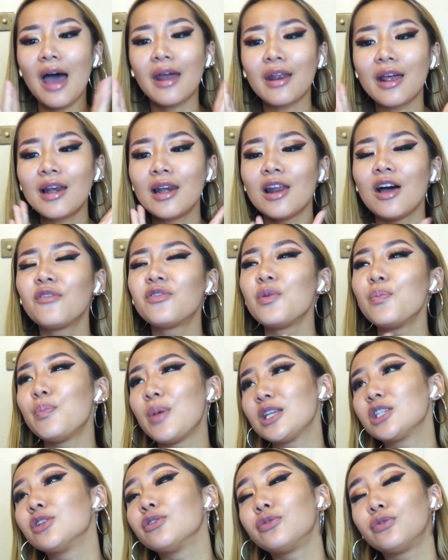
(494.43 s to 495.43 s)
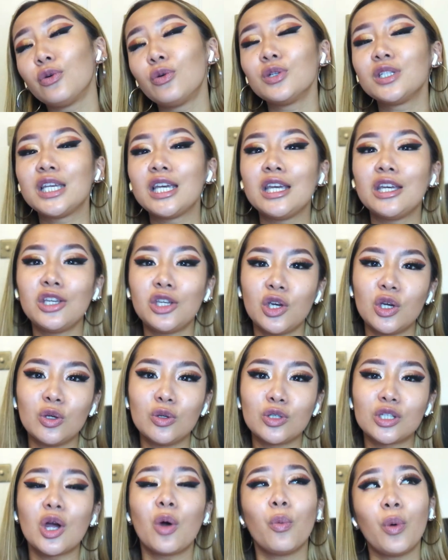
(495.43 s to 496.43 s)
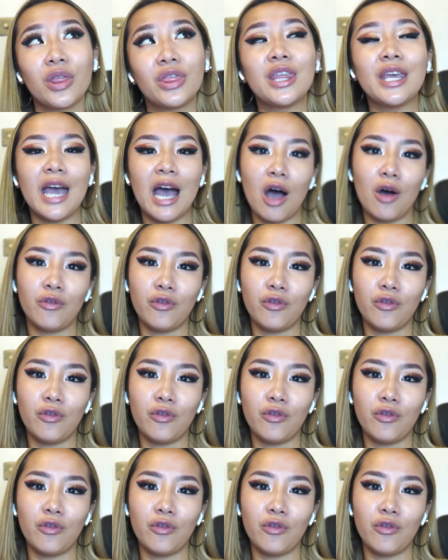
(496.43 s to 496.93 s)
And I love the metaphors he used with the